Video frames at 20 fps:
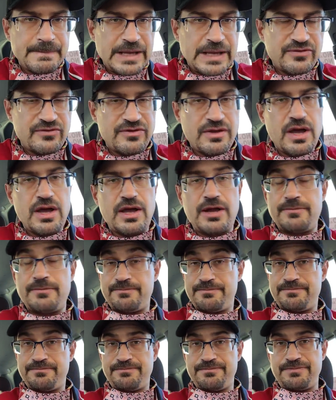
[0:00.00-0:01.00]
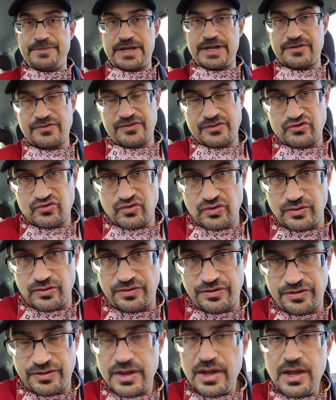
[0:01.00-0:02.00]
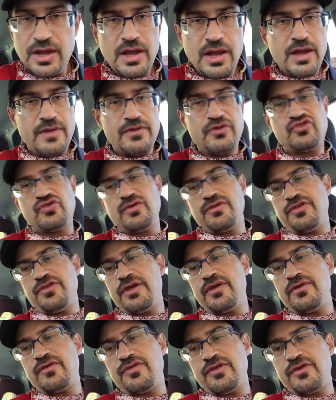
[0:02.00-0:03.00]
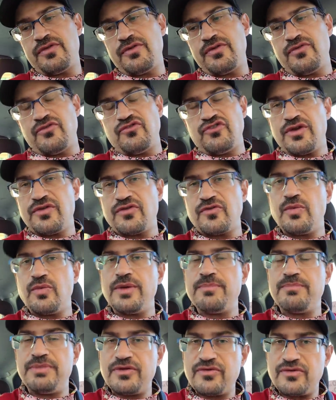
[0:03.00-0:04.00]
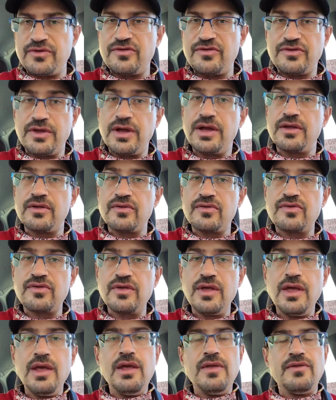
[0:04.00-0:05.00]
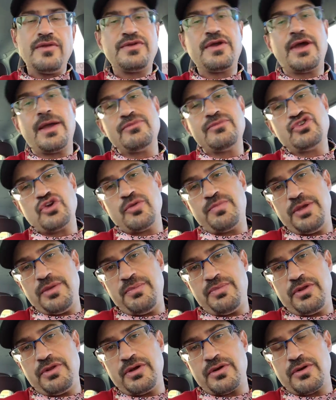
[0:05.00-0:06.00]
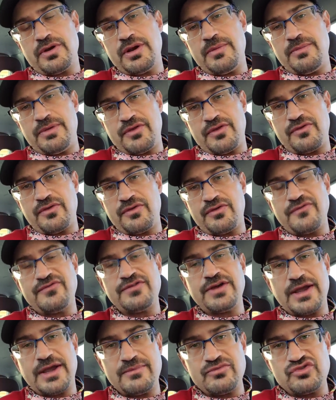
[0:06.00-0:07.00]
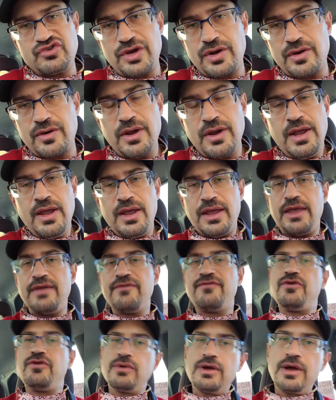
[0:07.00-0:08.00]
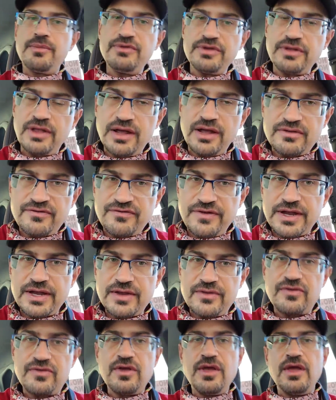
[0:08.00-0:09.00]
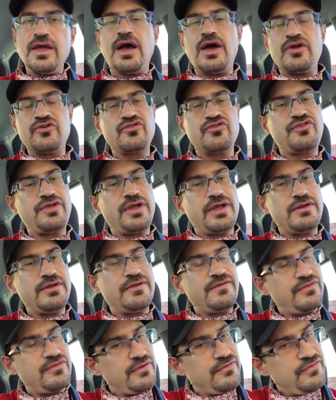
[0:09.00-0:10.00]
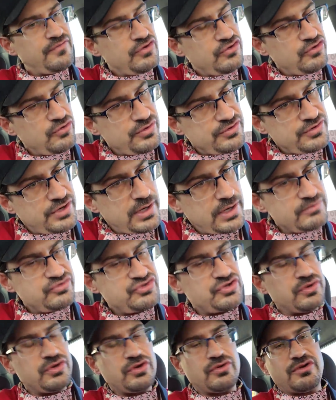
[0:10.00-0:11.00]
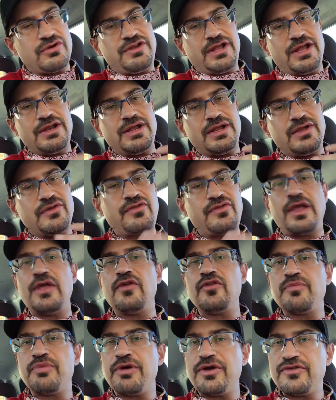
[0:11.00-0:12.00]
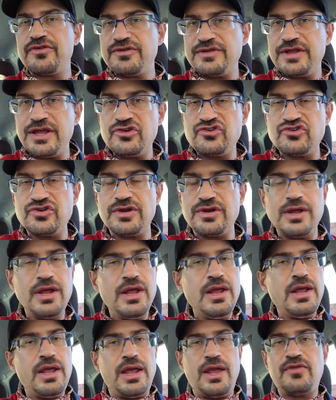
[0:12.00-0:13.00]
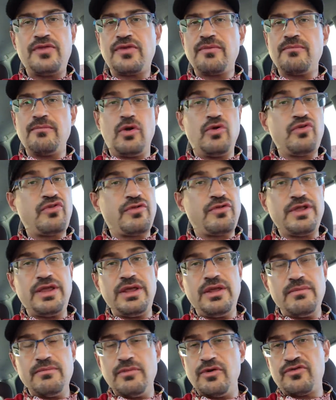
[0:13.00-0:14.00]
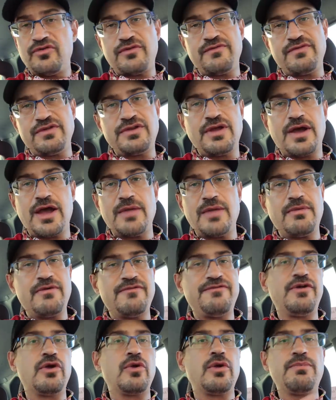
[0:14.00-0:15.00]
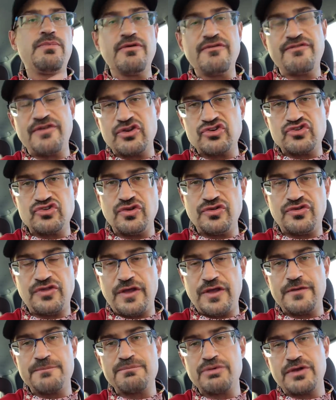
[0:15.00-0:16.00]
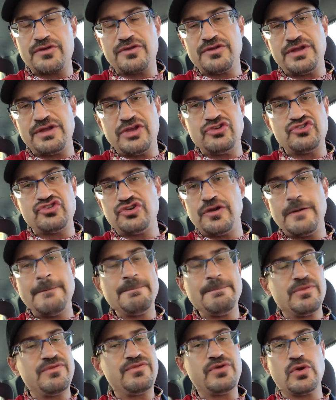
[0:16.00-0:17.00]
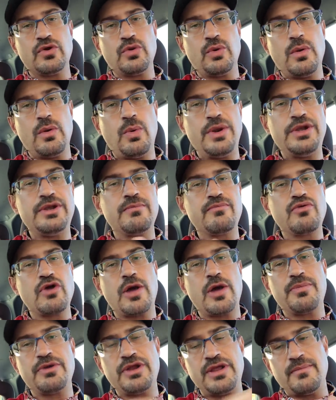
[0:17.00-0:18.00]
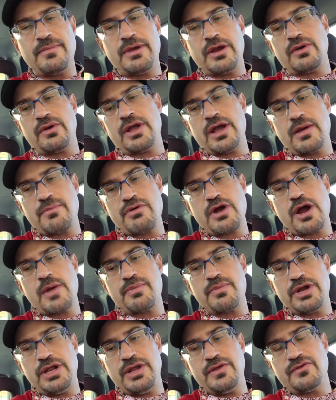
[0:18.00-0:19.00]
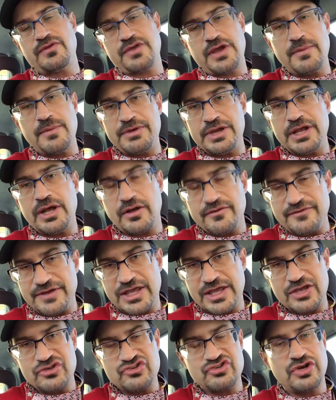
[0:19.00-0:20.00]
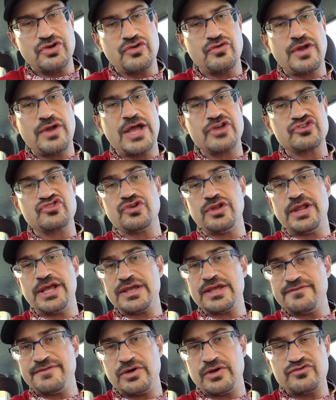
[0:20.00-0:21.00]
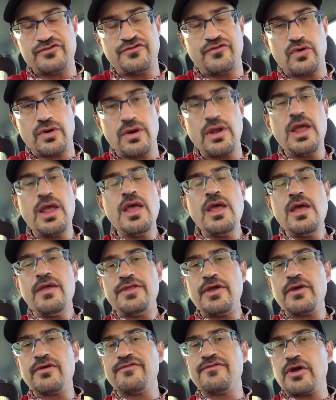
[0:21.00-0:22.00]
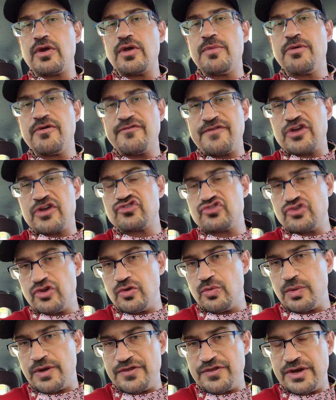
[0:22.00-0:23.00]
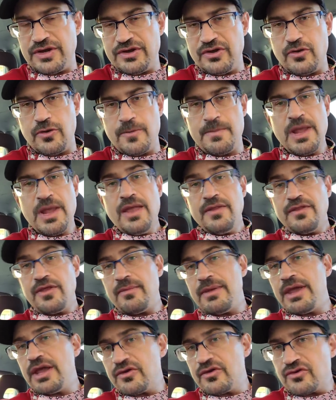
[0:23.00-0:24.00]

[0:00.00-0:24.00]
It's not. That's the truth. The truth is, this is just what business does. The timeshare people are in a business of timeshare. If you come to Las Vegas, understand it's if you do a timeshare. You're attending a sales presentation. It's mostly, most of the time, a very professional sales presentation. If you go to a Wyndham property, a Marriott property, this company called Vacation International I can vouch for, they're very professional in what they do. They may